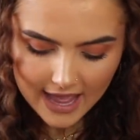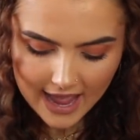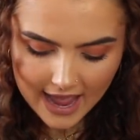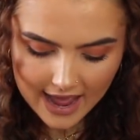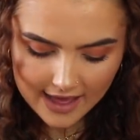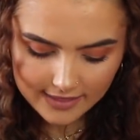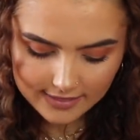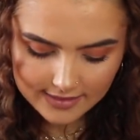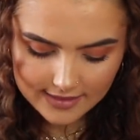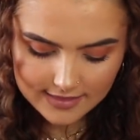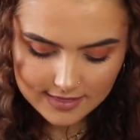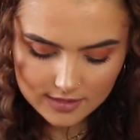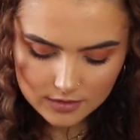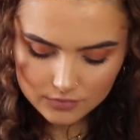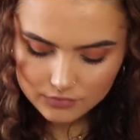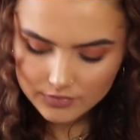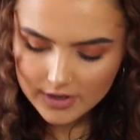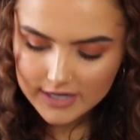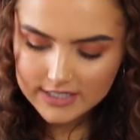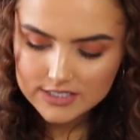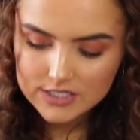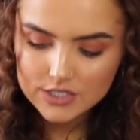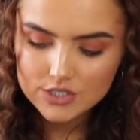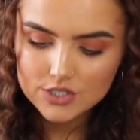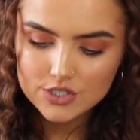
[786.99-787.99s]
and then the
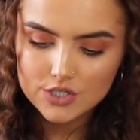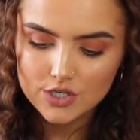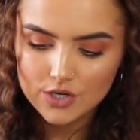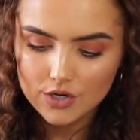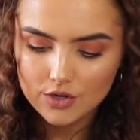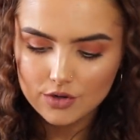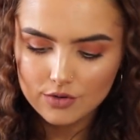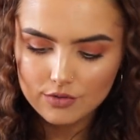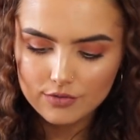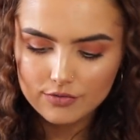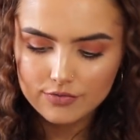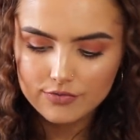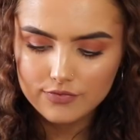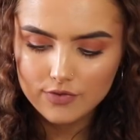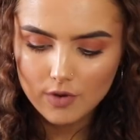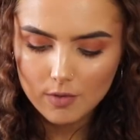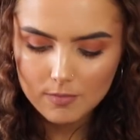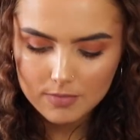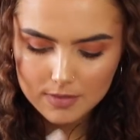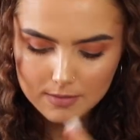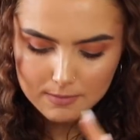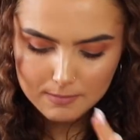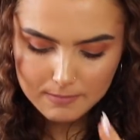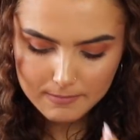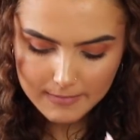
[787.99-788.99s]
residue
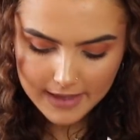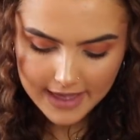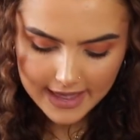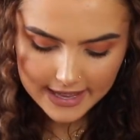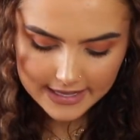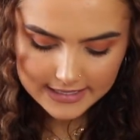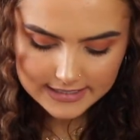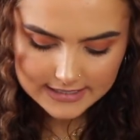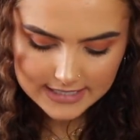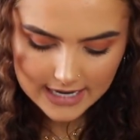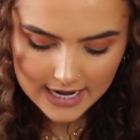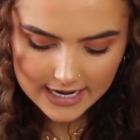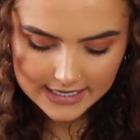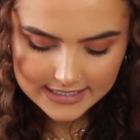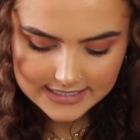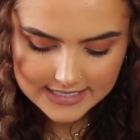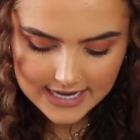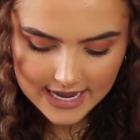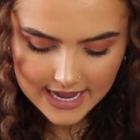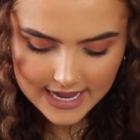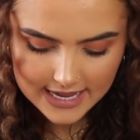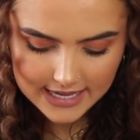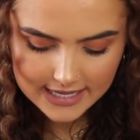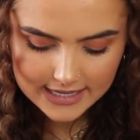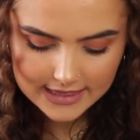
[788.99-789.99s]
from the mitt I
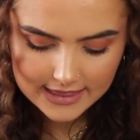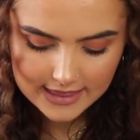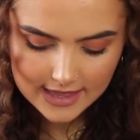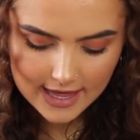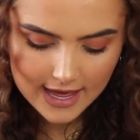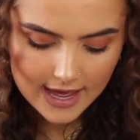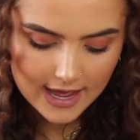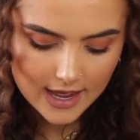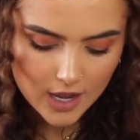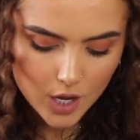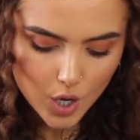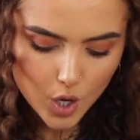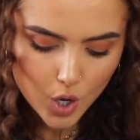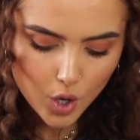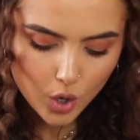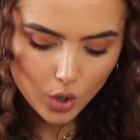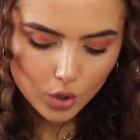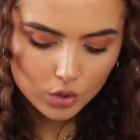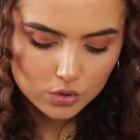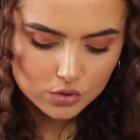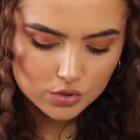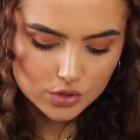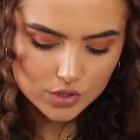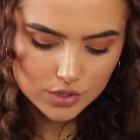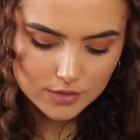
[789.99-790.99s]
take that
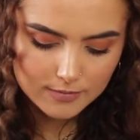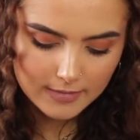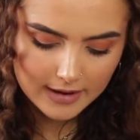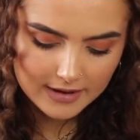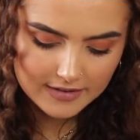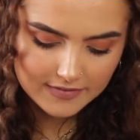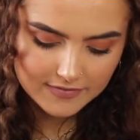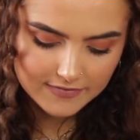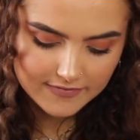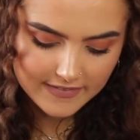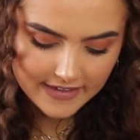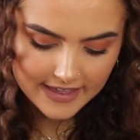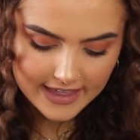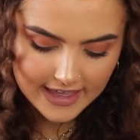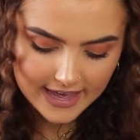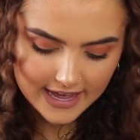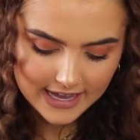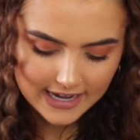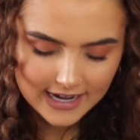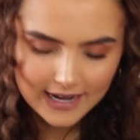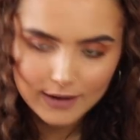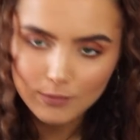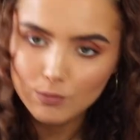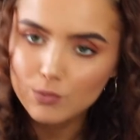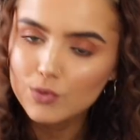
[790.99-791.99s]
onto my feet,
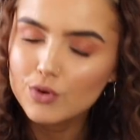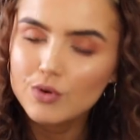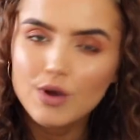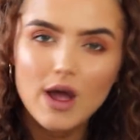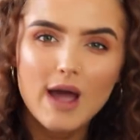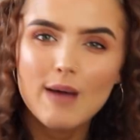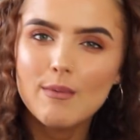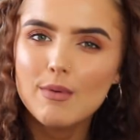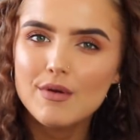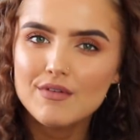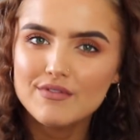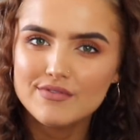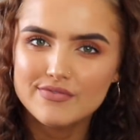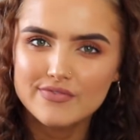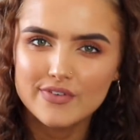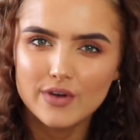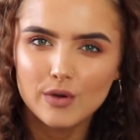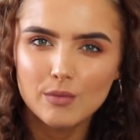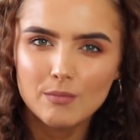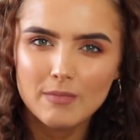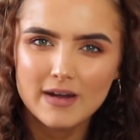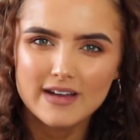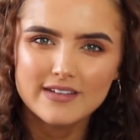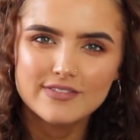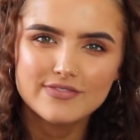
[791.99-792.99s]
and I won't
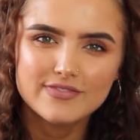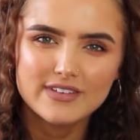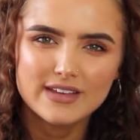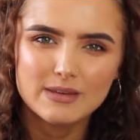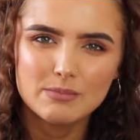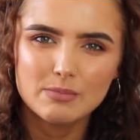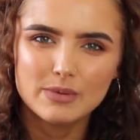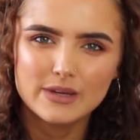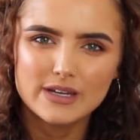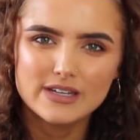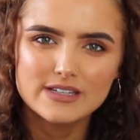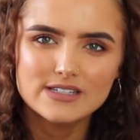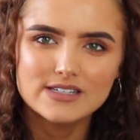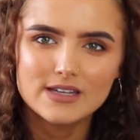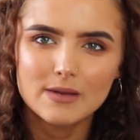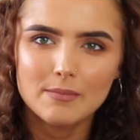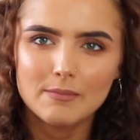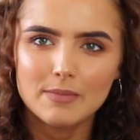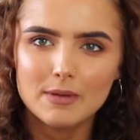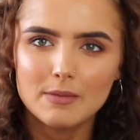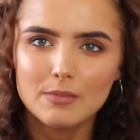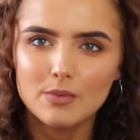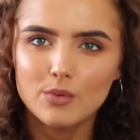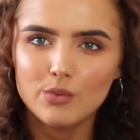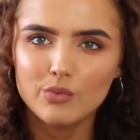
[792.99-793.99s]
film my feet because some
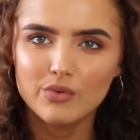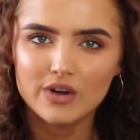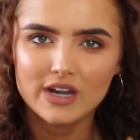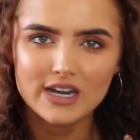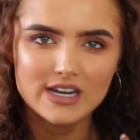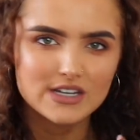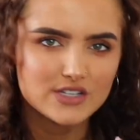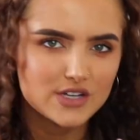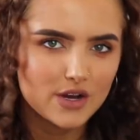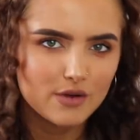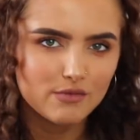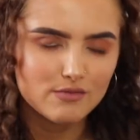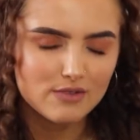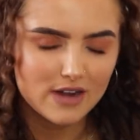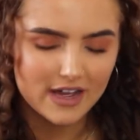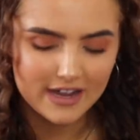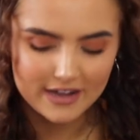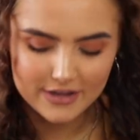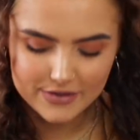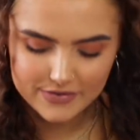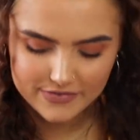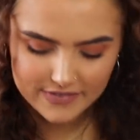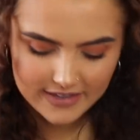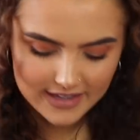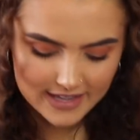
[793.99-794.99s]
people really don't
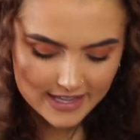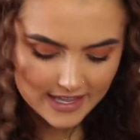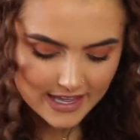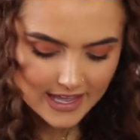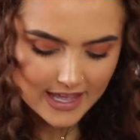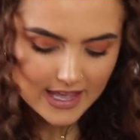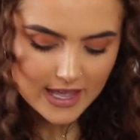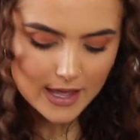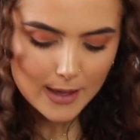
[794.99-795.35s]
like feet,